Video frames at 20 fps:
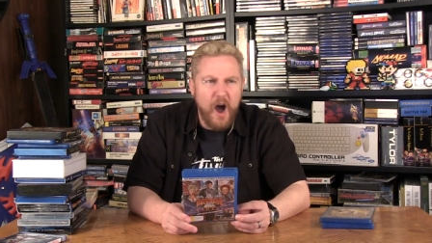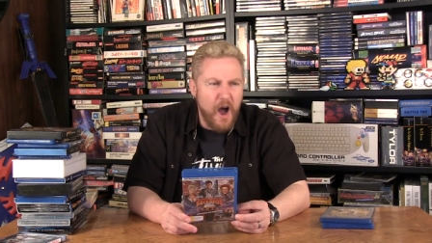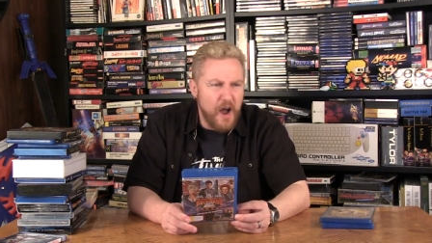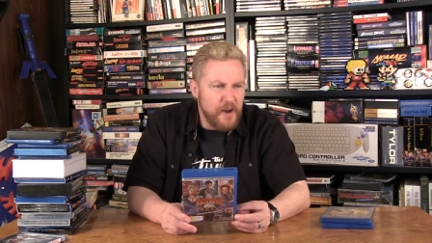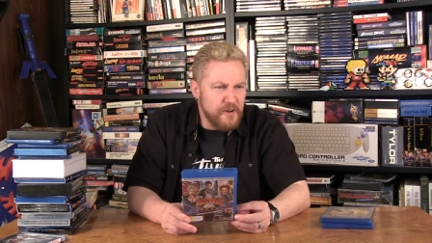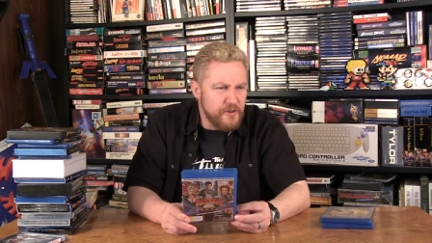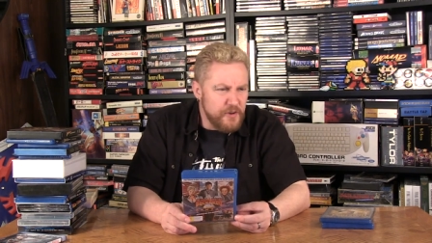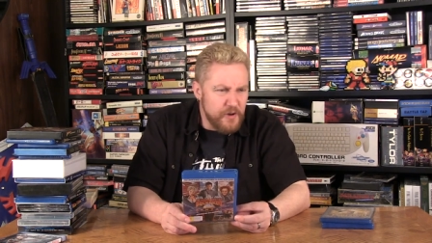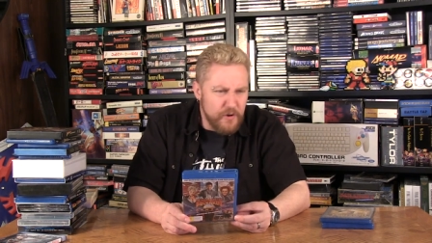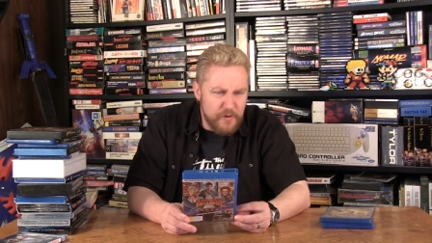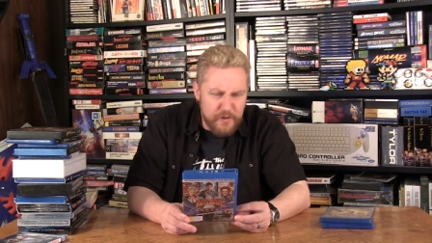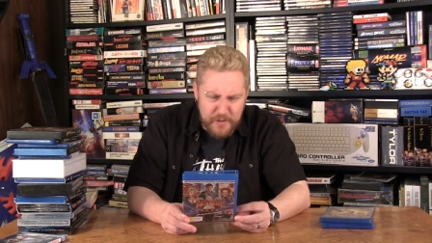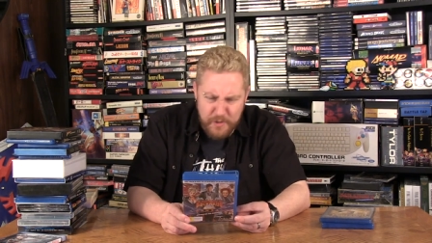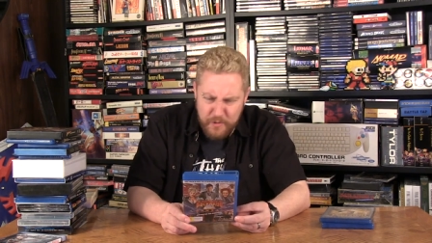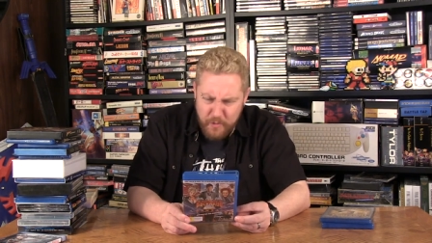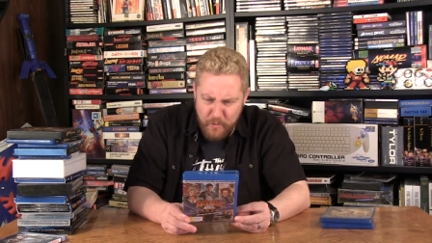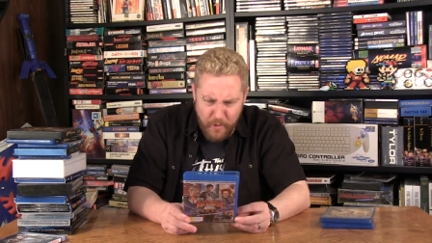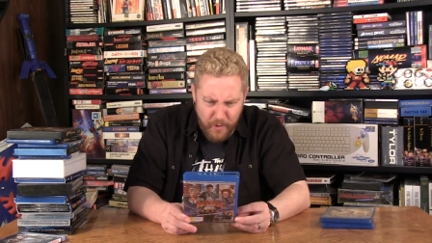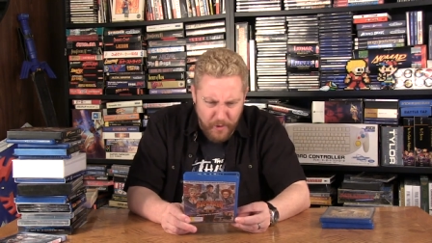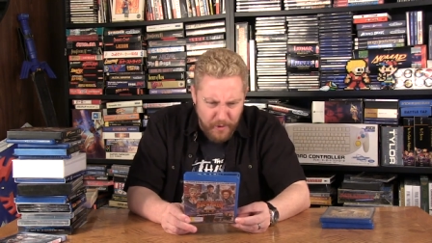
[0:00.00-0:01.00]

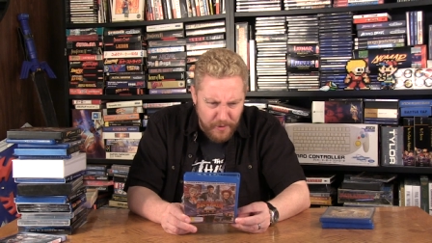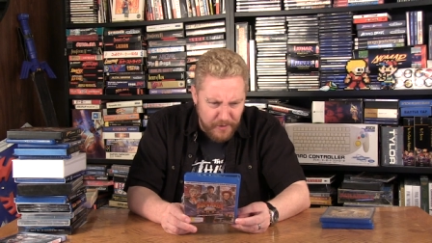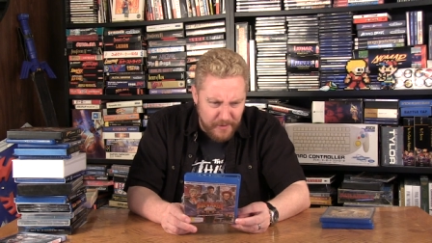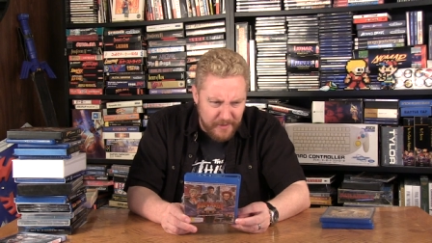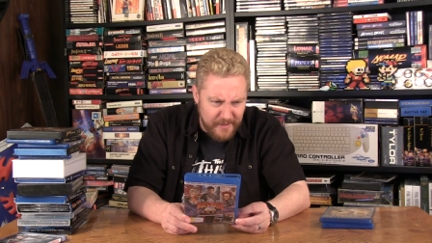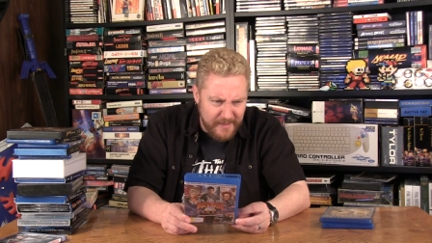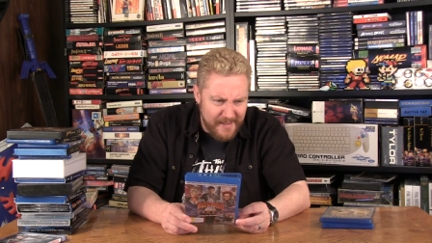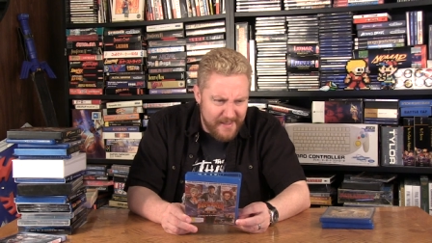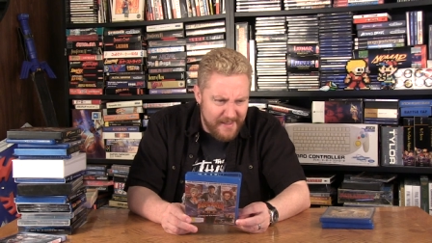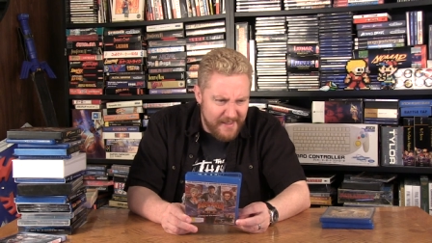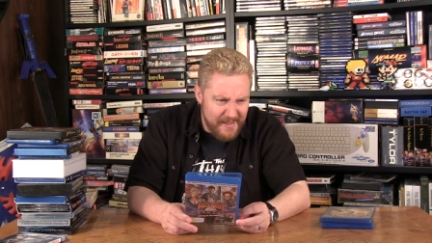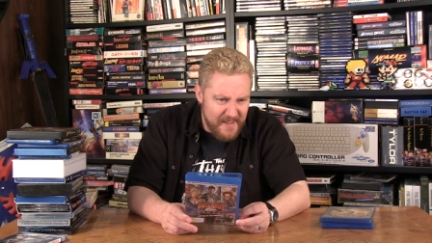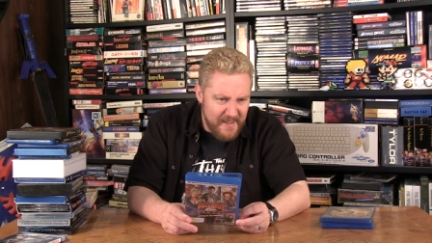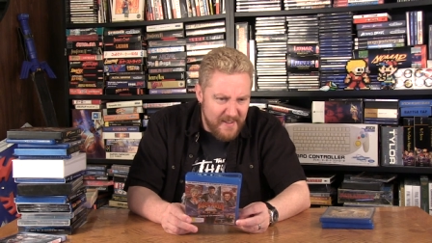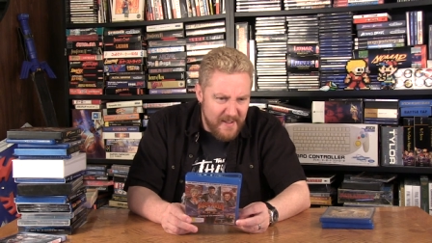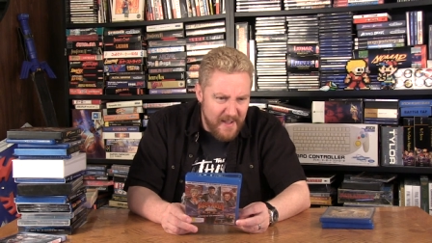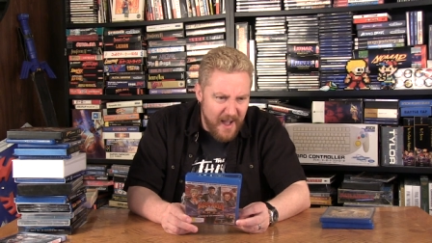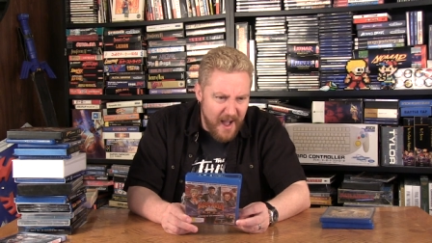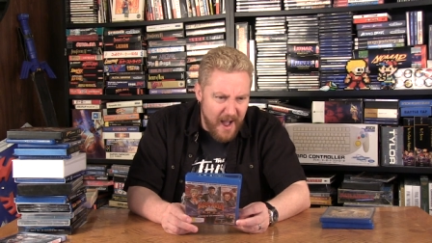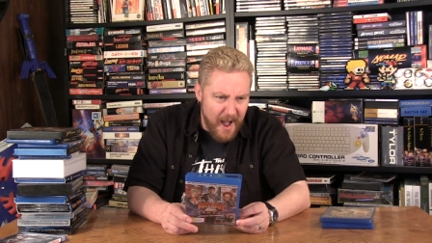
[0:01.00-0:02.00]
unusual
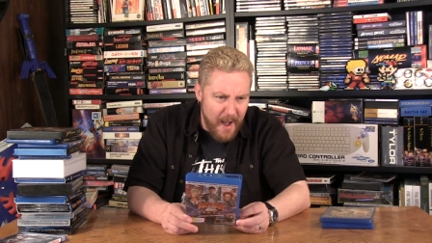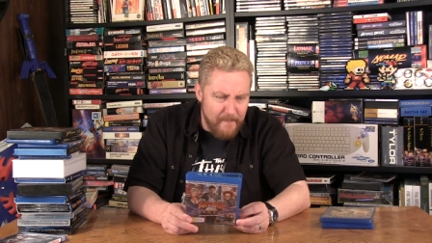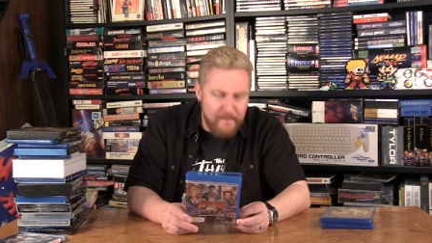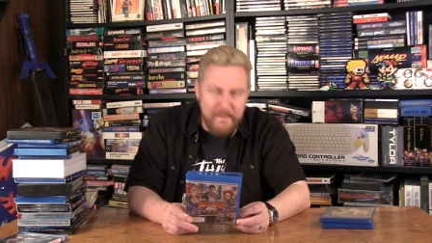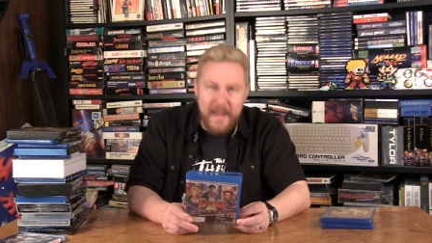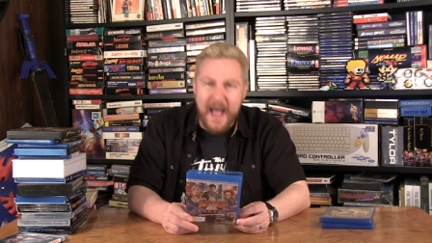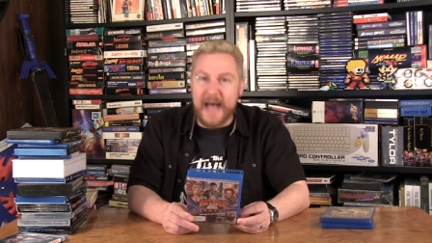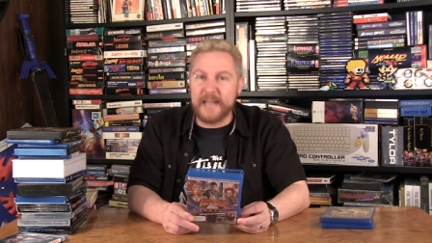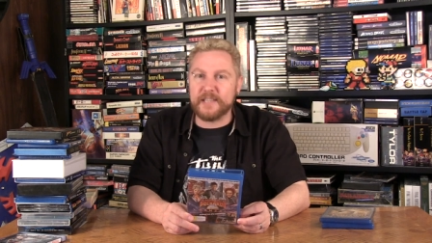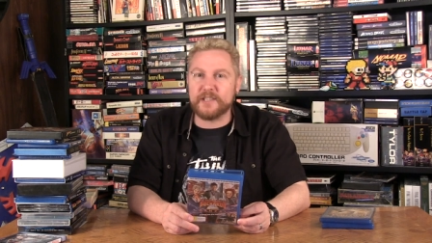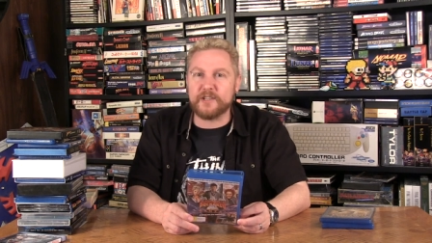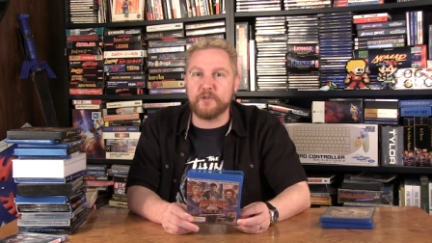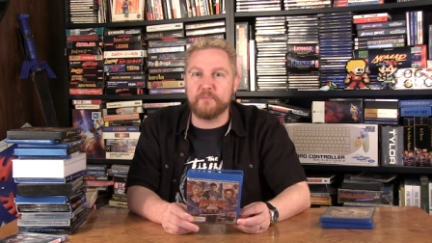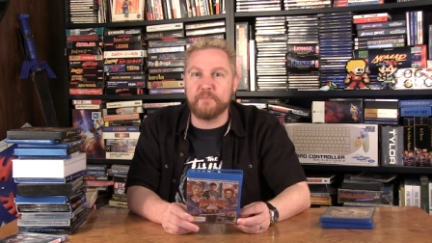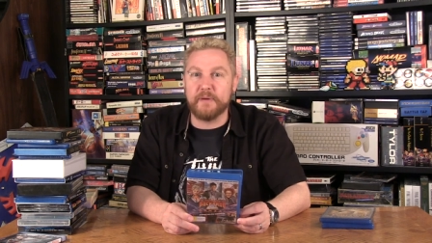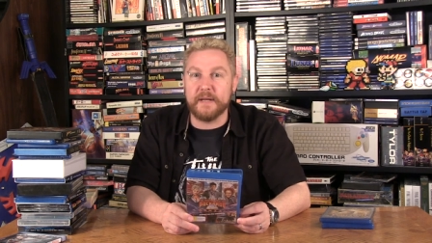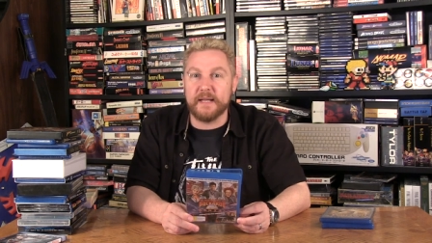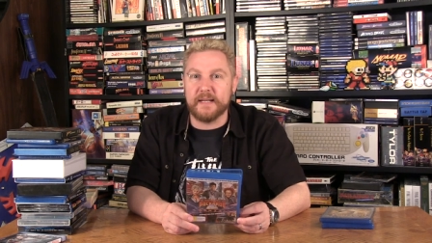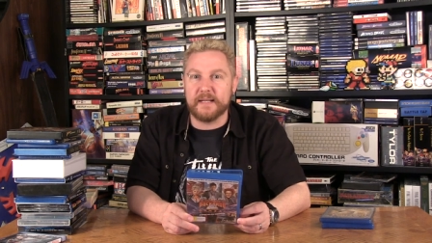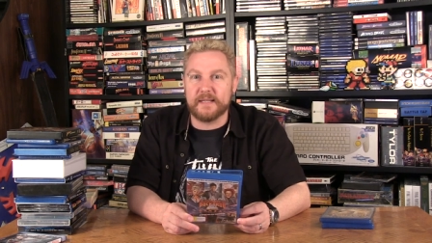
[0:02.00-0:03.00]
uh,
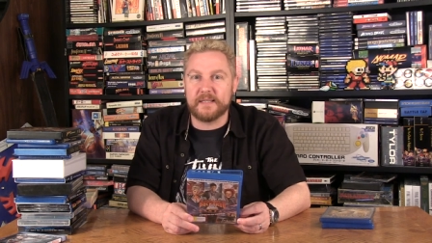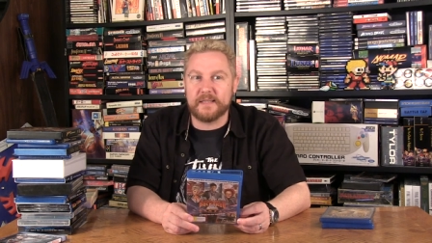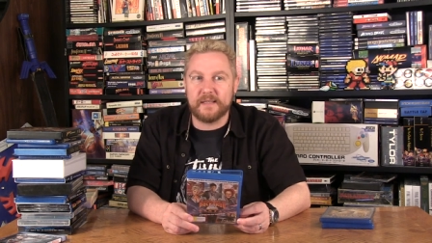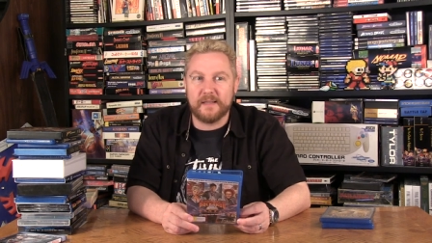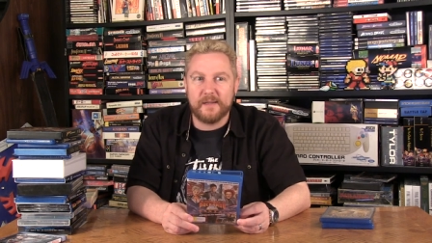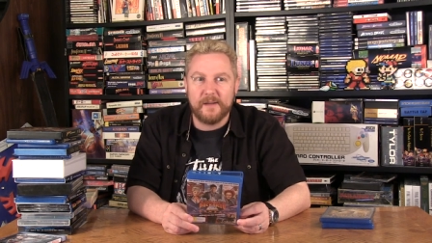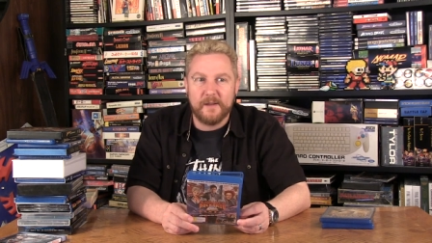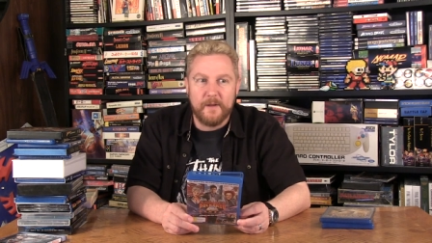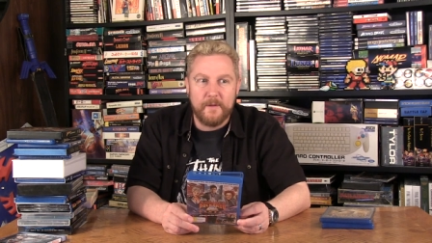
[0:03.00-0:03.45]
masterpiece.